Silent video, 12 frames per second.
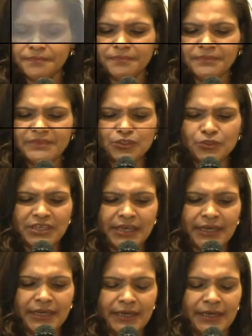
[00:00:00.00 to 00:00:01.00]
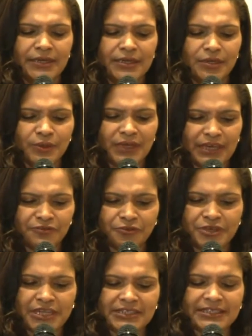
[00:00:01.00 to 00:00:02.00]
Today, we have
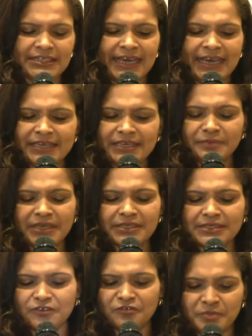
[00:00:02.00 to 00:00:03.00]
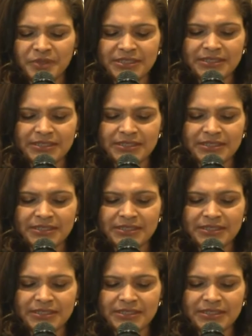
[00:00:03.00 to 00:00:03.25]
created a heady mix of business